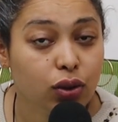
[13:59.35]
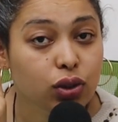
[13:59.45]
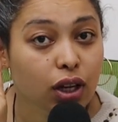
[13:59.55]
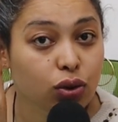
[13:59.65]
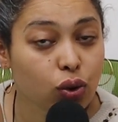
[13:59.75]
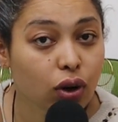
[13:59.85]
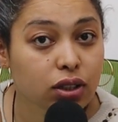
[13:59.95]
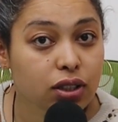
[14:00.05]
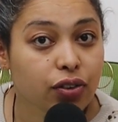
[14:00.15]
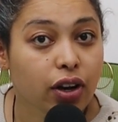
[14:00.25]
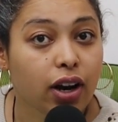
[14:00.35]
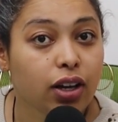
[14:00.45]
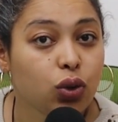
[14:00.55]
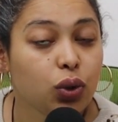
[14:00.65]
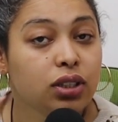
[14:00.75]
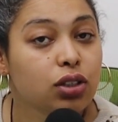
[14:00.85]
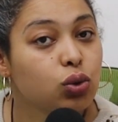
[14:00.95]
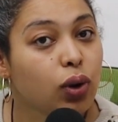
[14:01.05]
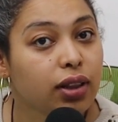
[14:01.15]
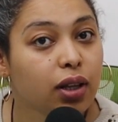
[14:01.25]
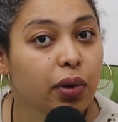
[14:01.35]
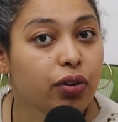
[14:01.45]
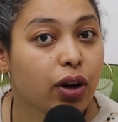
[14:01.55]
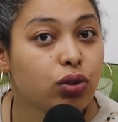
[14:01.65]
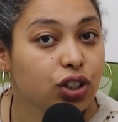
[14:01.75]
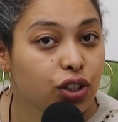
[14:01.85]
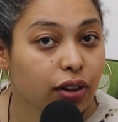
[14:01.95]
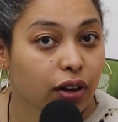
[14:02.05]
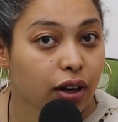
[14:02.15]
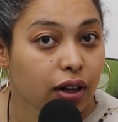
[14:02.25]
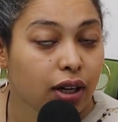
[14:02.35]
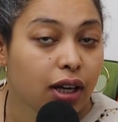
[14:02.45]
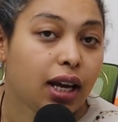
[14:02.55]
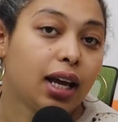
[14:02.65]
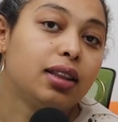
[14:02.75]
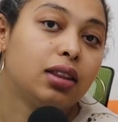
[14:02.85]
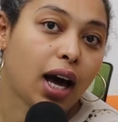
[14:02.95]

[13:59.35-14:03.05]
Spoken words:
You take 2 locks of hair and you intertwine them around each other, and